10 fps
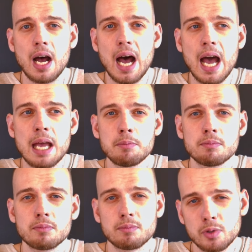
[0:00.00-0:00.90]

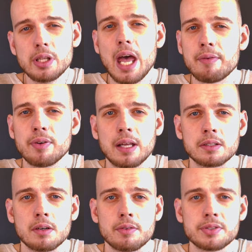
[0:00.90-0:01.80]
I'm really a fan
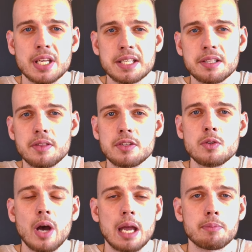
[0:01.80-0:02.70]
of testing the
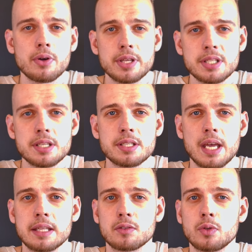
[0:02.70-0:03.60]
new hypotheses
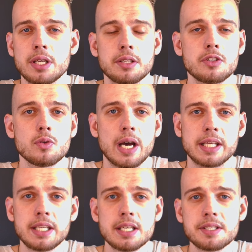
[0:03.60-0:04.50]
and creating new
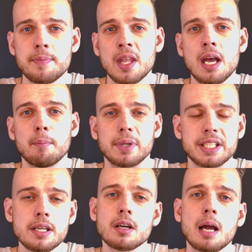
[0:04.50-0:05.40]
ideas, but
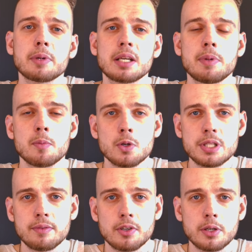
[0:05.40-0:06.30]
here I'm gonna be
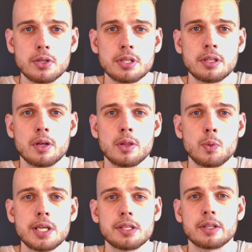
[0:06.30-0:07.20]
mostly focusing on the
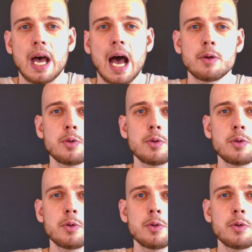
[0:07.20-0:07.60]
ways on how